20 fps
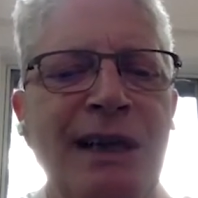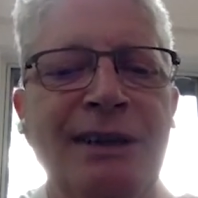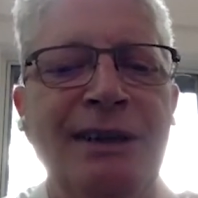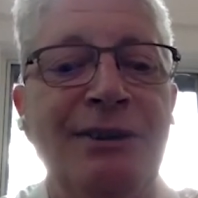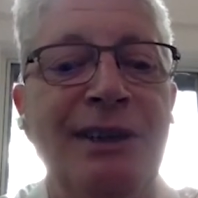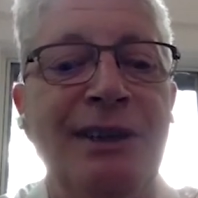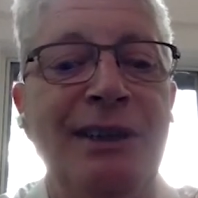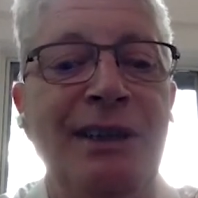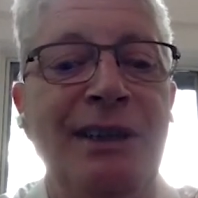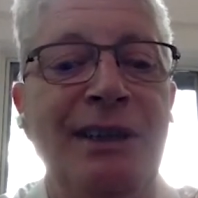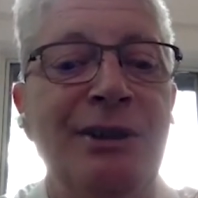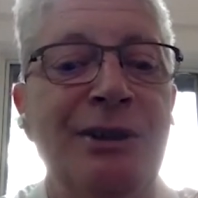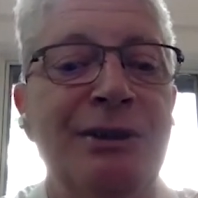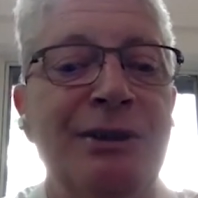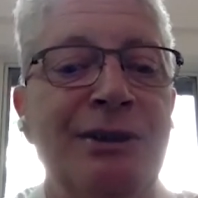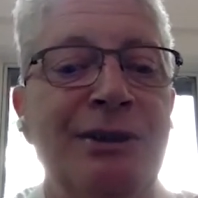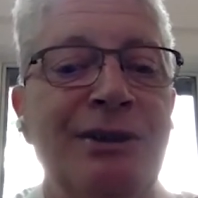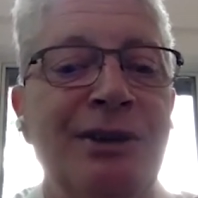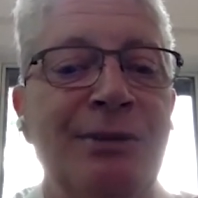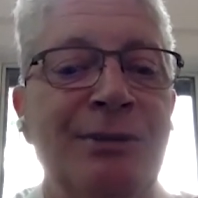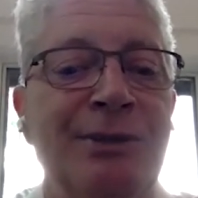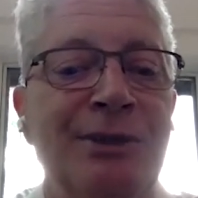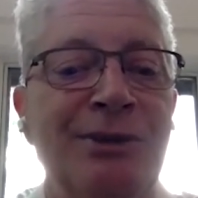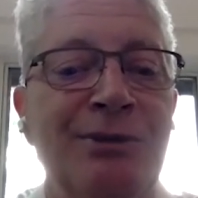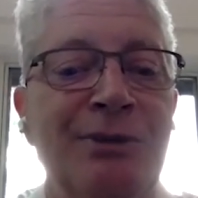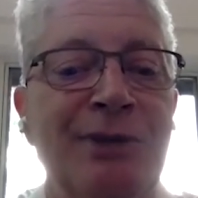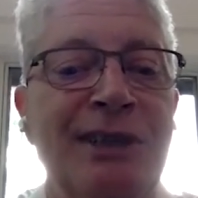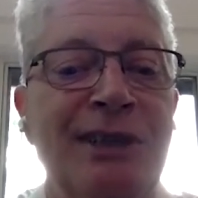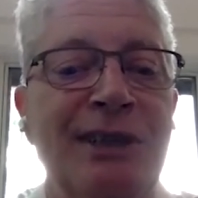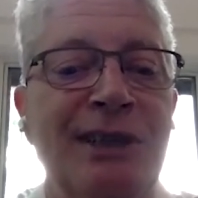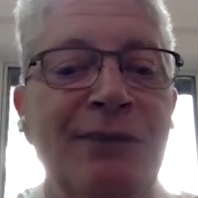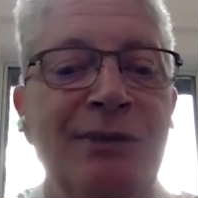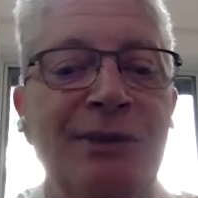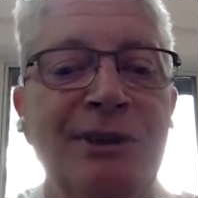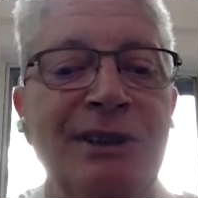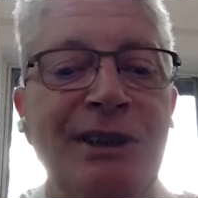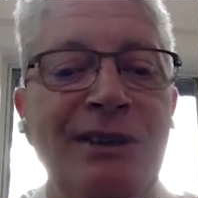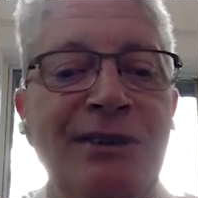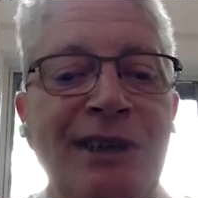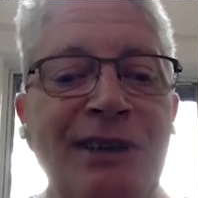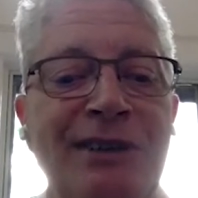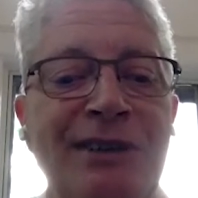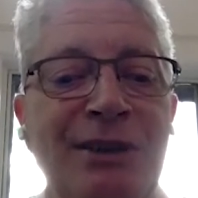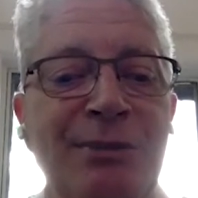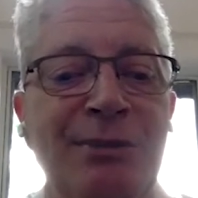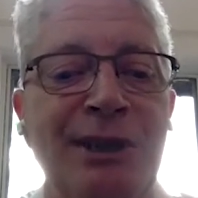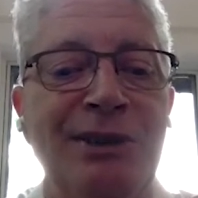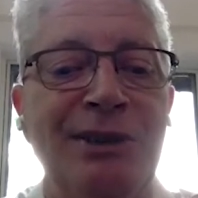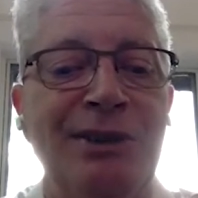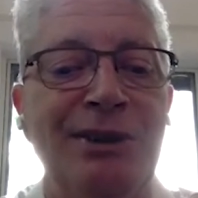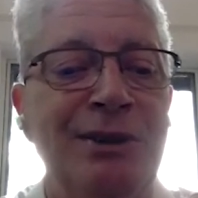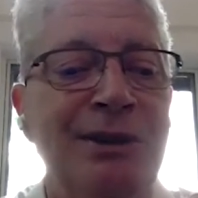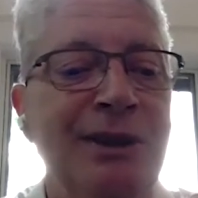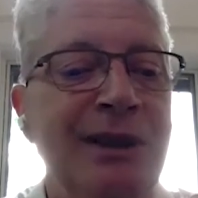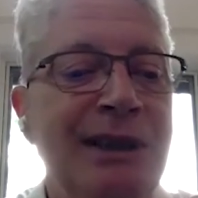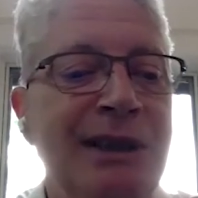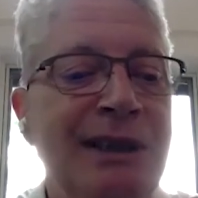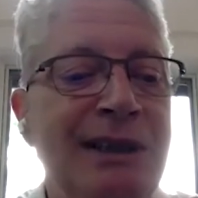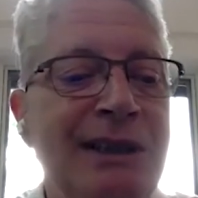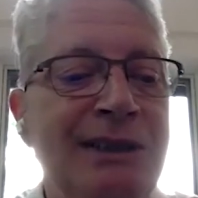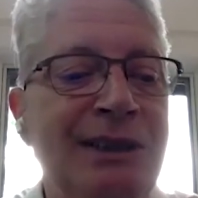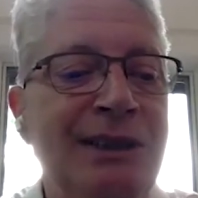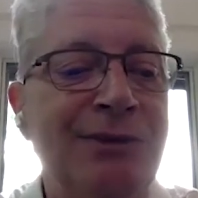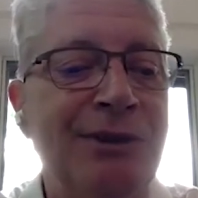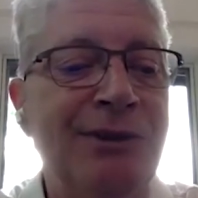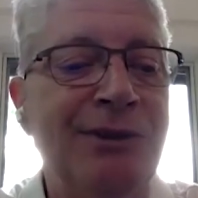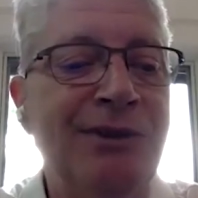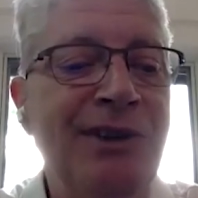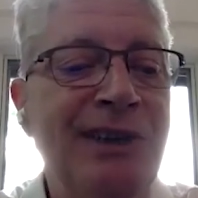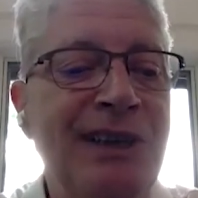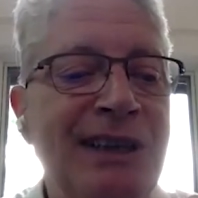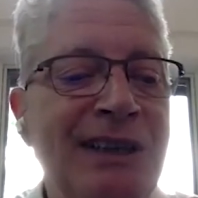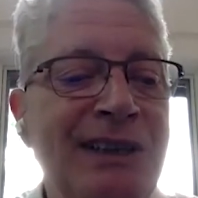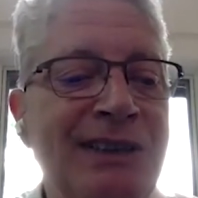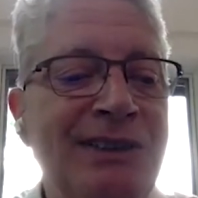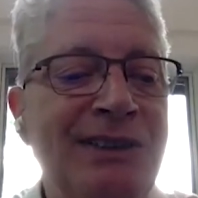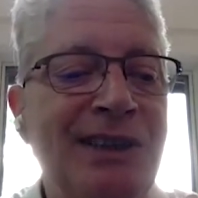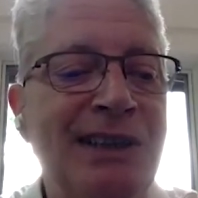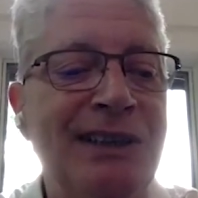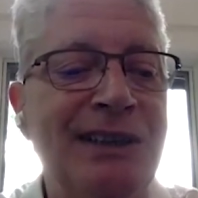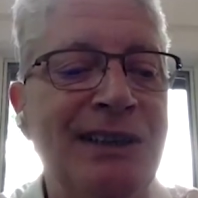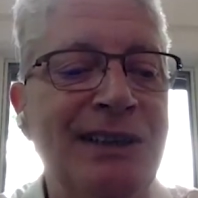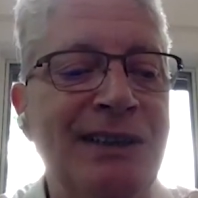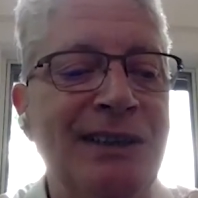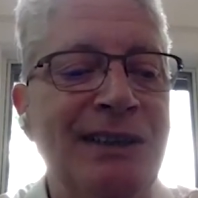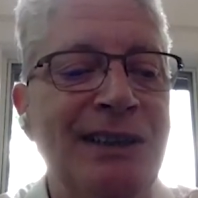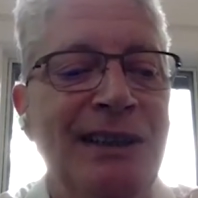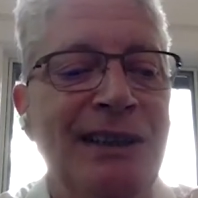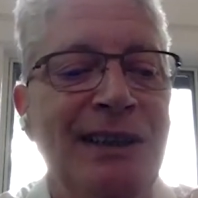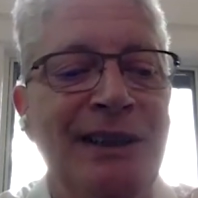I don't think either of them is right. I really think they measure different things, and